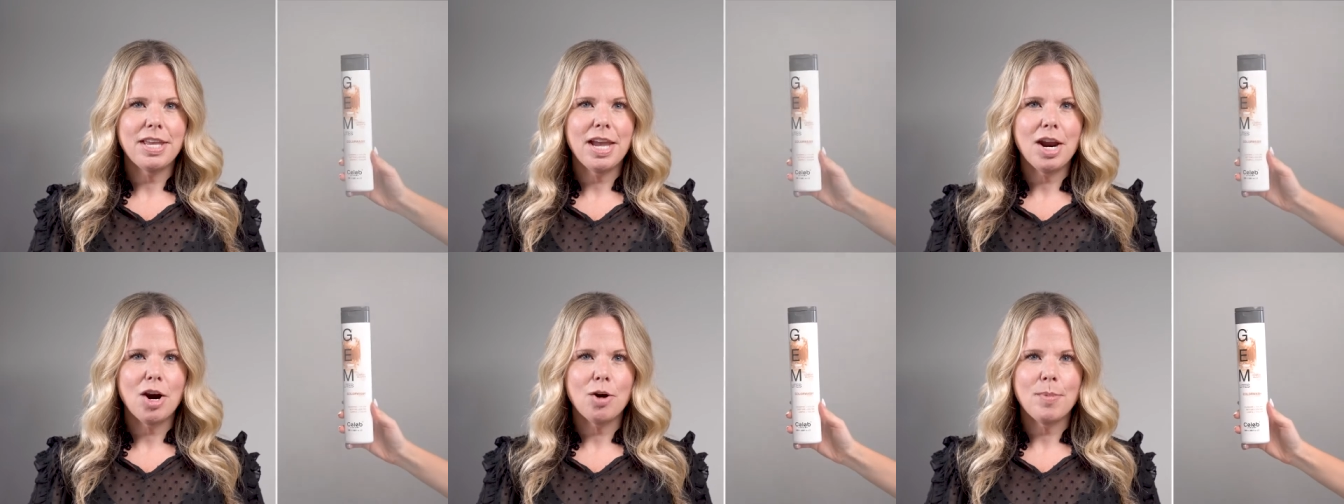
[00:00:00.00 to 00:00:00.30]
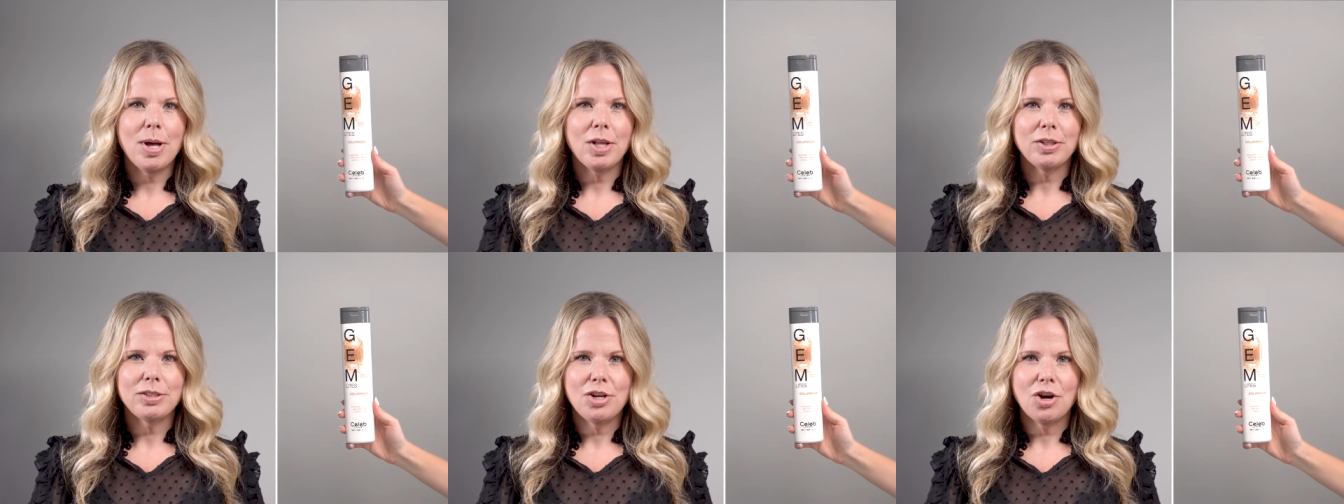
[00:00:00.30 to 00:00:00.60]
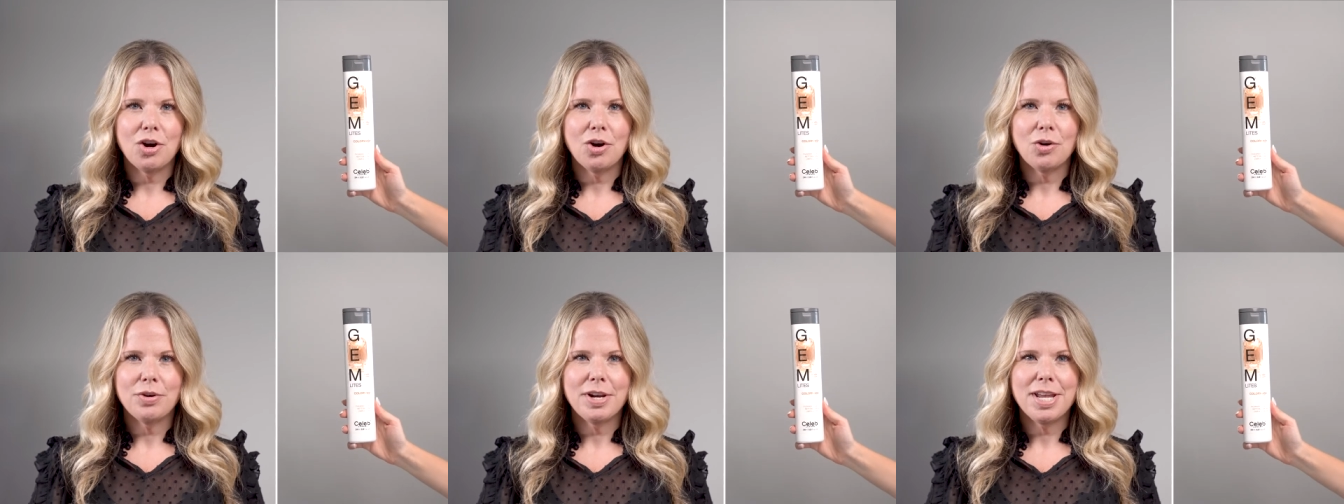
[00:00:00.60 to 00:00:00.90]
caramel
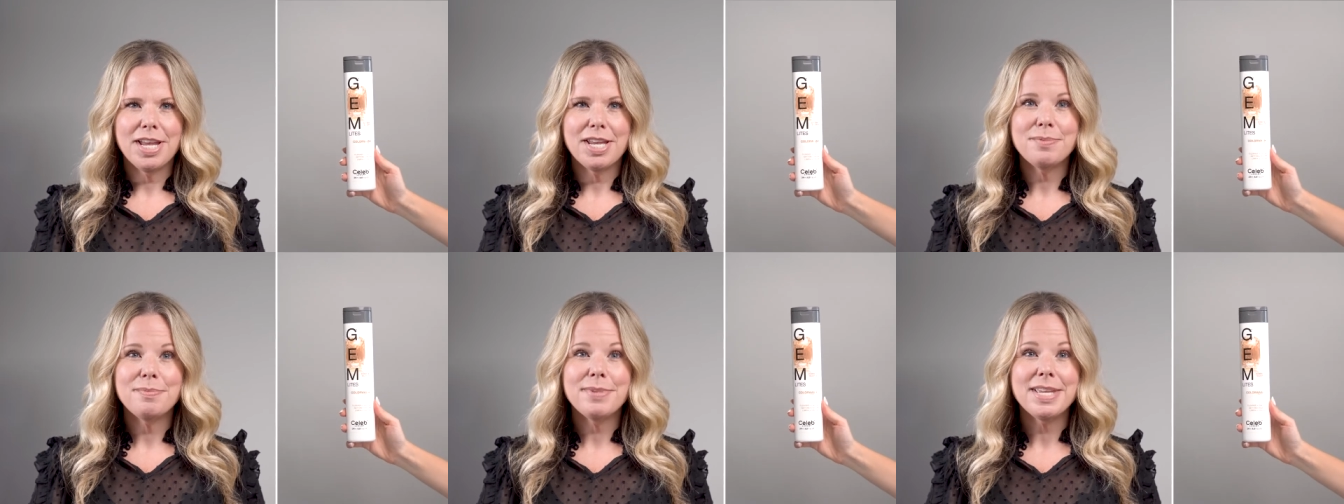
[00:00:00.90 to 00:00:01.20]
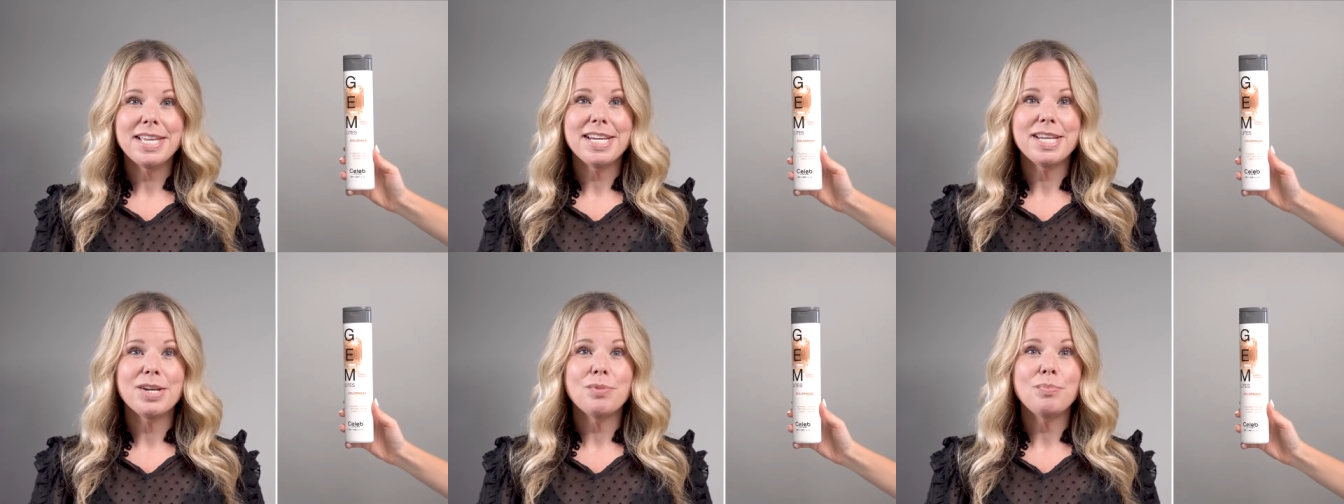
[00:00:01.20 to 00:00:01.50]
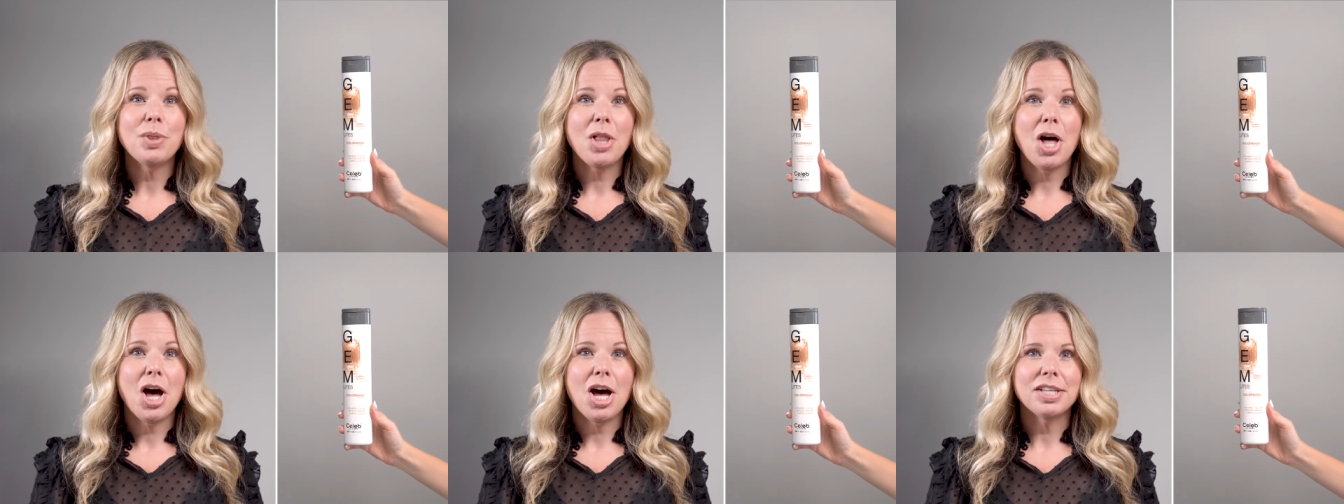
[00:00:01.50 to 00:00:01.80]
tone in
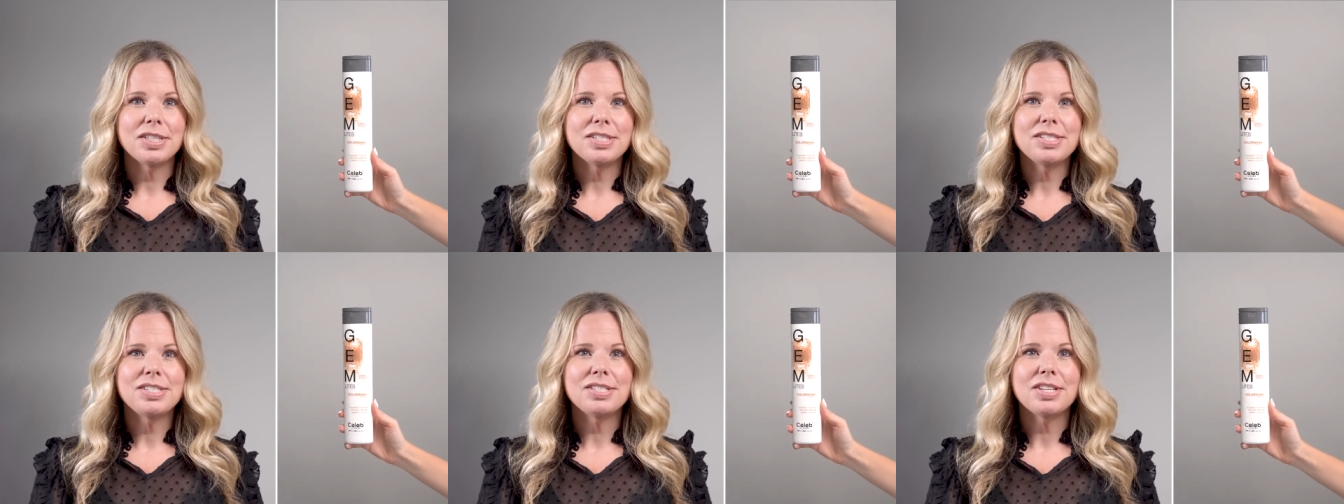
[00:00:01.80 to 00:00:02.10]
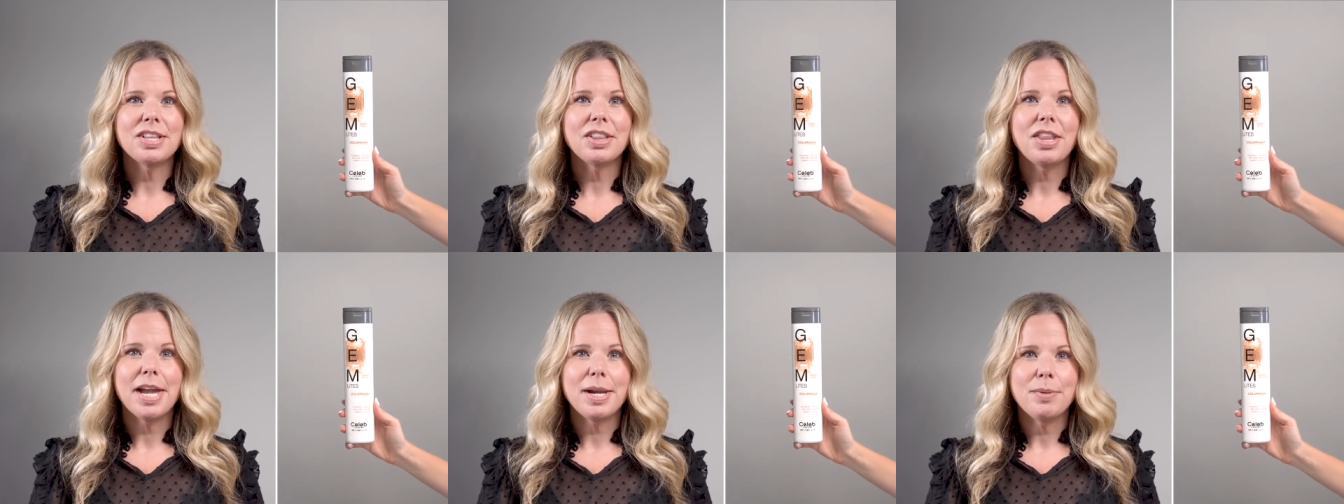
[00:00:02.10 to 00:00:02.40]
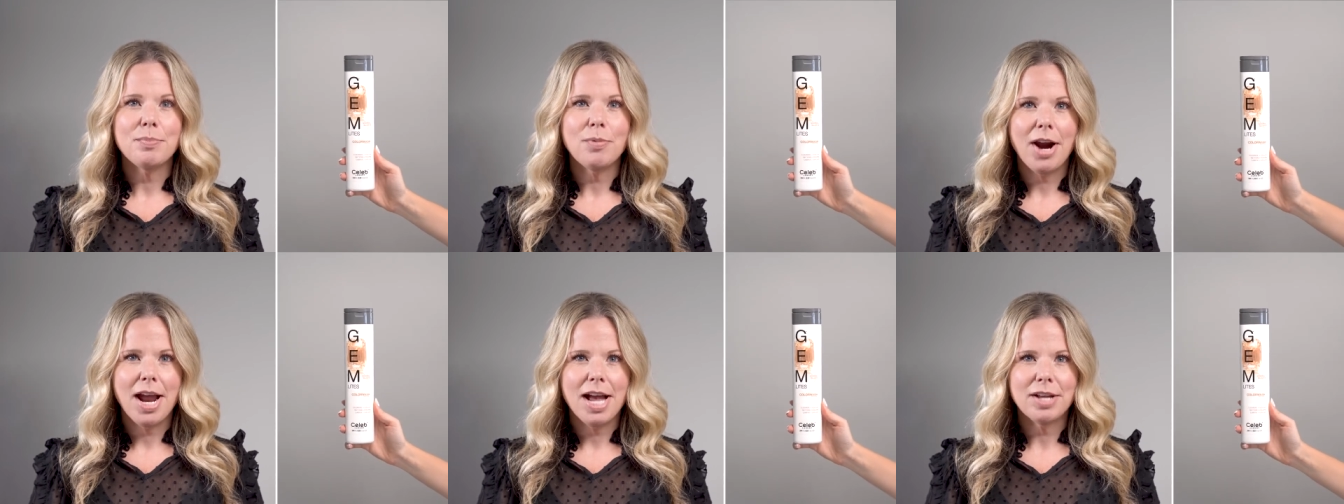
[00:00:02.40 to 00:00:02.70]
medium blondes to
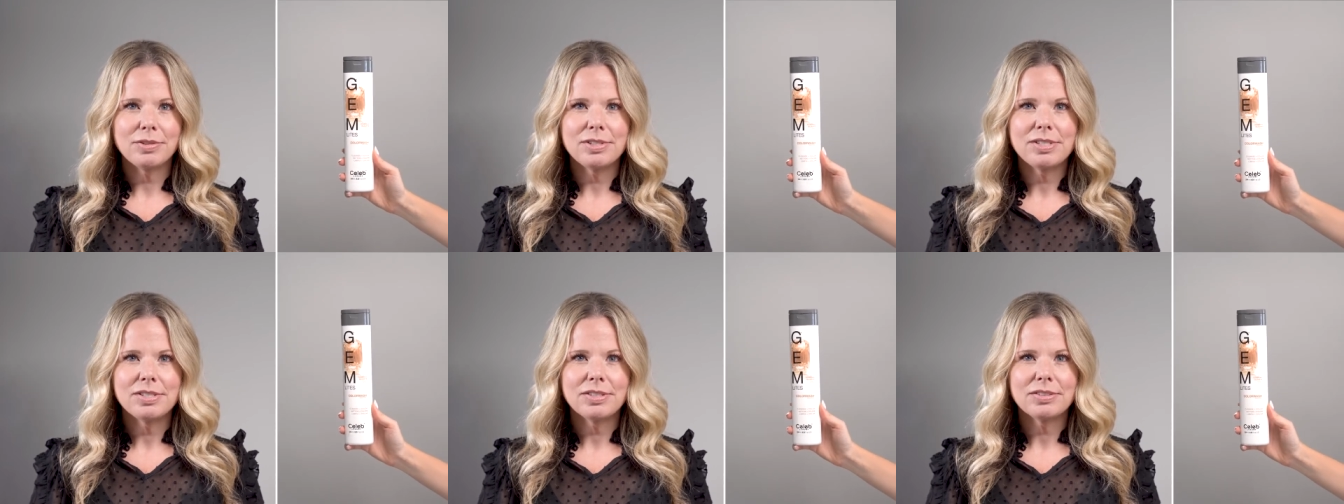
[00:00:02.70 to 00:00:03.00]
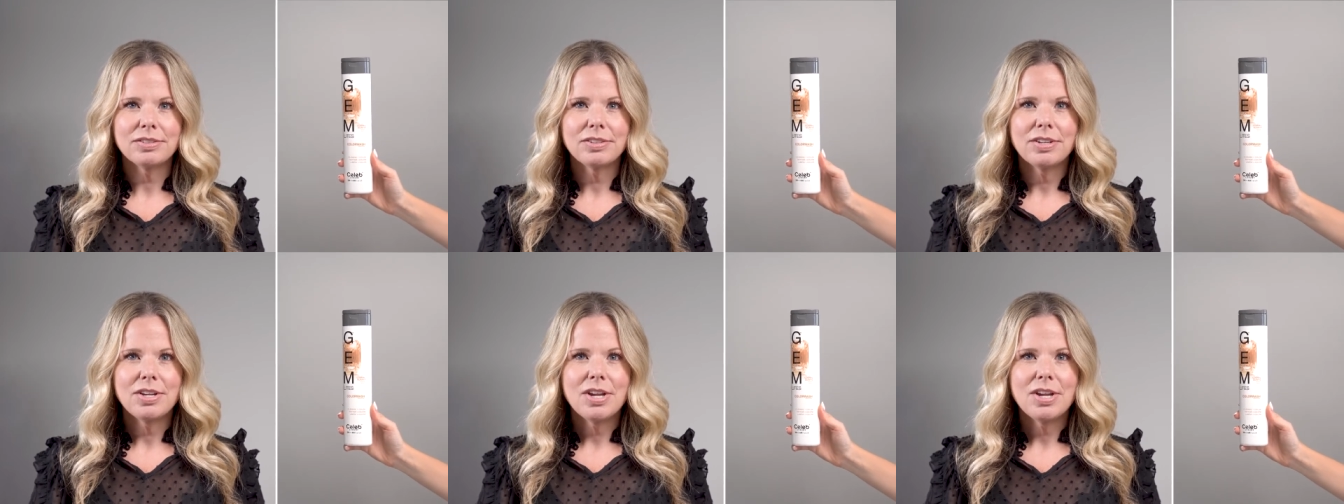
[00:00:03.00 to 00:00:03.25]
light browns.